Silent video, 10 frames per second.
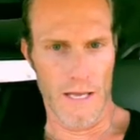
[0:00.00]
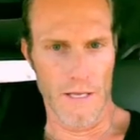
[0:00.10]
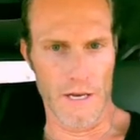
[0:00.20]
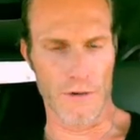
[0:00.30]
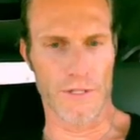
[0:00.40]

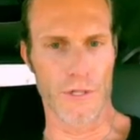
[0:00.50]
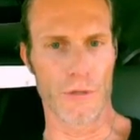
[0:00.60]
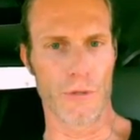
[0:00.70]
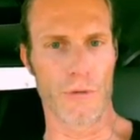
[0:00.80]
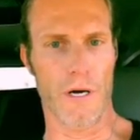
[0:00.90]
you know,
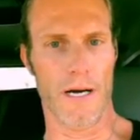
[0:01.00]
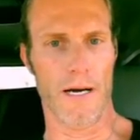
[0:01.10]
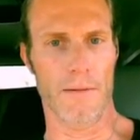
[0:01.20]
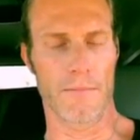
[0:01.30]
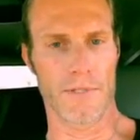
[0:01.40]

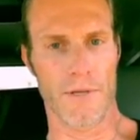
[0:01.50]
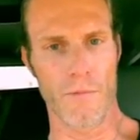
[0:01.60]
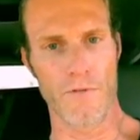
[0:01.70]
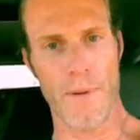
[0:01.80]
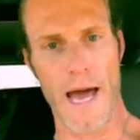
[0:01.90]
to
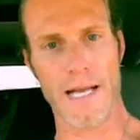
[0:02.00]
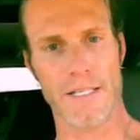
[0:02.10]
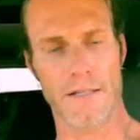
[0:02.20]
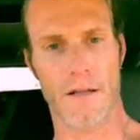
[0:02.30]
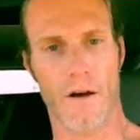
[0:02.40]
move
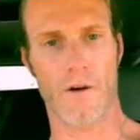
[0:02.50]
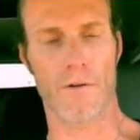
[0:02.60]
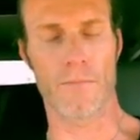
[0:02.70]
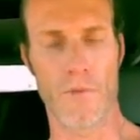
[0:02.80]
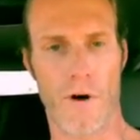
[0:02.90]
past
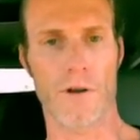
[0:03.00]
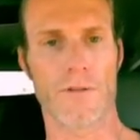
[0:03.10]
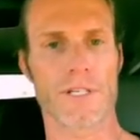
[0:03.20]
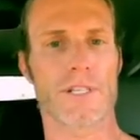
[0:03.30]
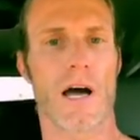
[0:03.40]
or move
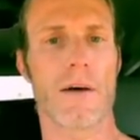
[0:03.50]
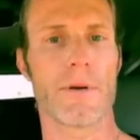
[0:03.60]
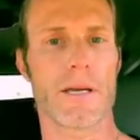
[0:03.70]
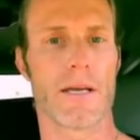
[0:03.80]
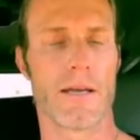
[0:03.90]
on this
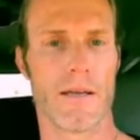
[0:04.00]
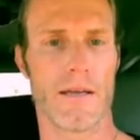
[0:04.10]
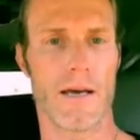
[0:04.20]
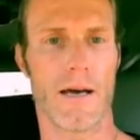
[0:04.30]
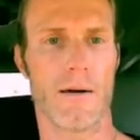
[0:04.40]
topic,
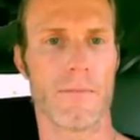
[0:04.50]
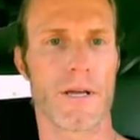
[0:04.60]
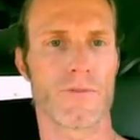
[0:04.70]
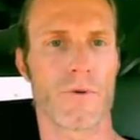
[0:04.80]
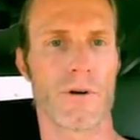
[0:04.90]

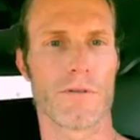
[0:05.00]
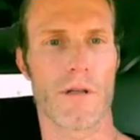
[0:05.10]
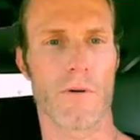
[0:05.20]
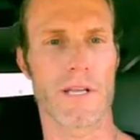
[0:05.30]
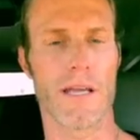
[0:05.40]
because
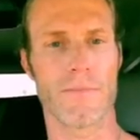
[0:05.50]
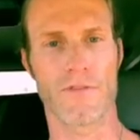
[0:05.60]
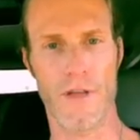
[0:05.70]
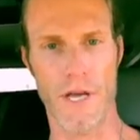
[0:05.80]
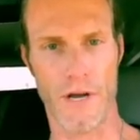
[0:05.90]
I want to keep
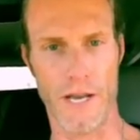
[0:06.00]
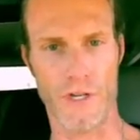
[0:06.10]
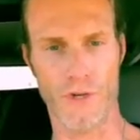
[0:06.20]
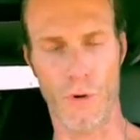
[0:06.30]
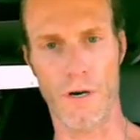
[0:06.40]
this video kind
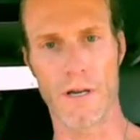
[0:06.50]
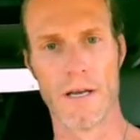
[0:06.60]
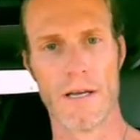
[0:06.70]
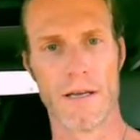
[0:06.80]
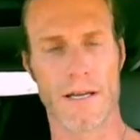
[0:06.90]
of short
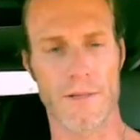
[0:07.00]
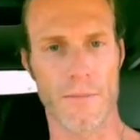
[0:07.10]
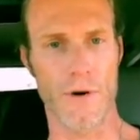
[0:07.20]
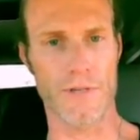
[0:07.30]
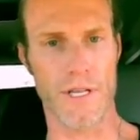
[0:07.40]
because
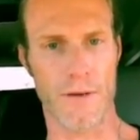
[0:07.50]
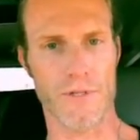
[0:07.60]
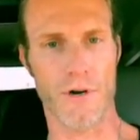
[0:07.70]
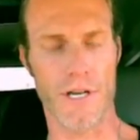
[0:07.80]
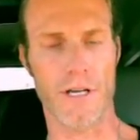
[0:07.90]
I'm noticing I'm
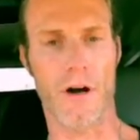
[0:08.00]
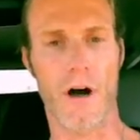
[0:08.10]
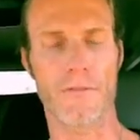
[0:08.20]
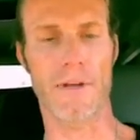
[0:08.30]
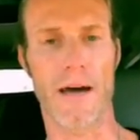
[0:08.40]
starting to
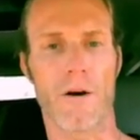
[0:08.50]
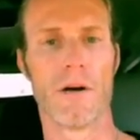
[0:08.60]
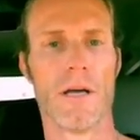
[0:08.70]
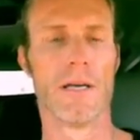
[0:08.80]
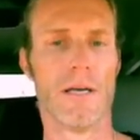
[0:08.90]
cough now.
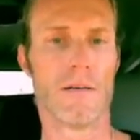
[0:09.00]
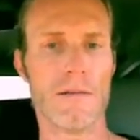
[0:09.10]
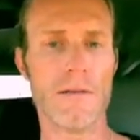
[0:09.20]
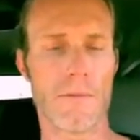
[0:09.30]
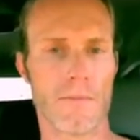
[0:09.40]

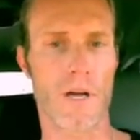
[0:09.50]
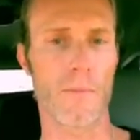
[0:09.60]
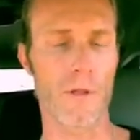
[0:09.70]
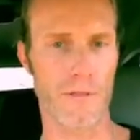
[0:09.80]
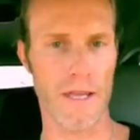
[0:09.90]
A
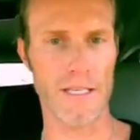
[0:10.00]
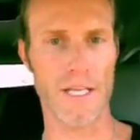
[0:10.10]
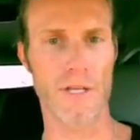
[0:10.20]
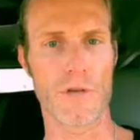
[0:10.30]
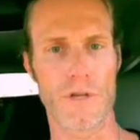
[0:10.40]
couple of things
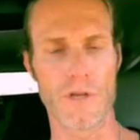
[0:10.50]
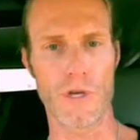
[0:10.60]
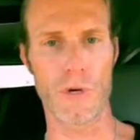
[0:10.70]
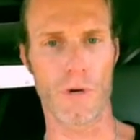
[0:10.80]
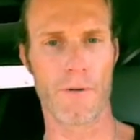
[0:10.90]
that you can
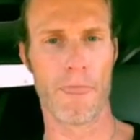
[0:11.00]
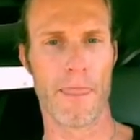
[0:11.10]
do